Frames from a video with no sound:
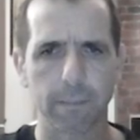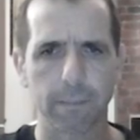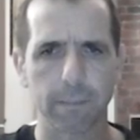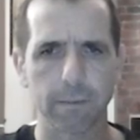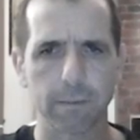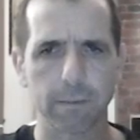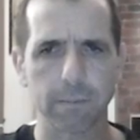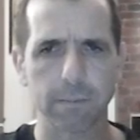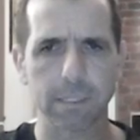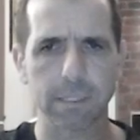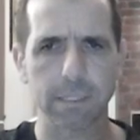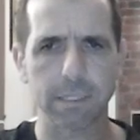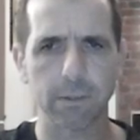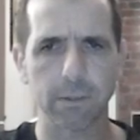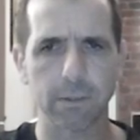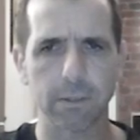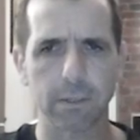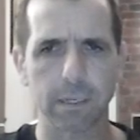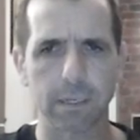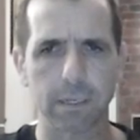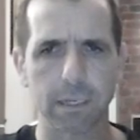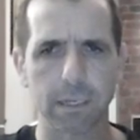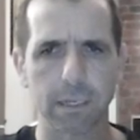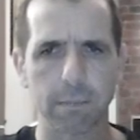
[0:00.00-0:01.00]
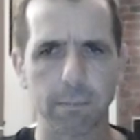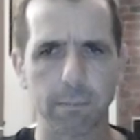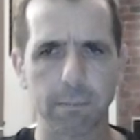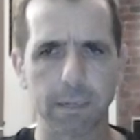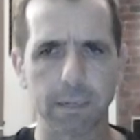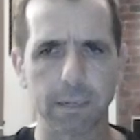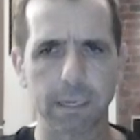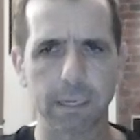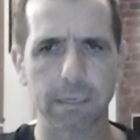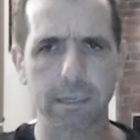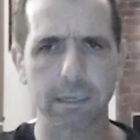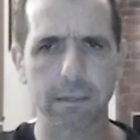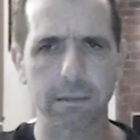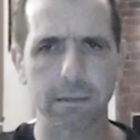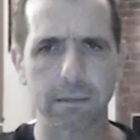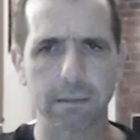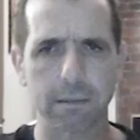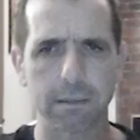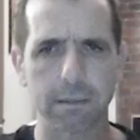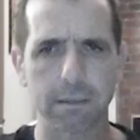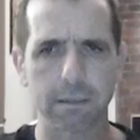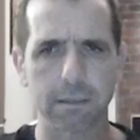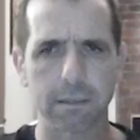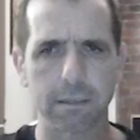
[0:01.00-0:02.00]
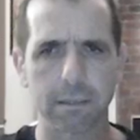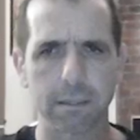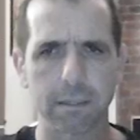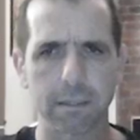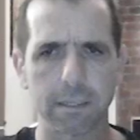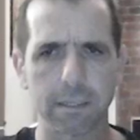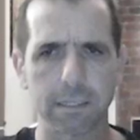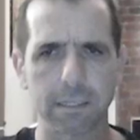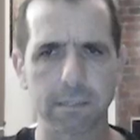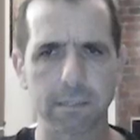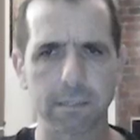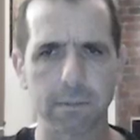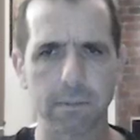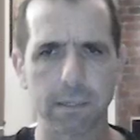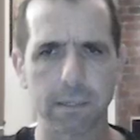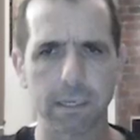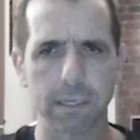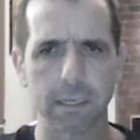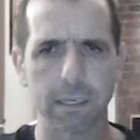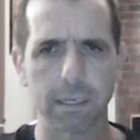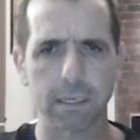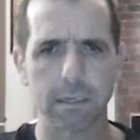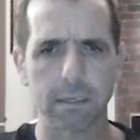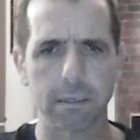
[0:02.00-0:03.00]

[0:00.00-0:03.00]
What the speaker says: We're still going to come back this way.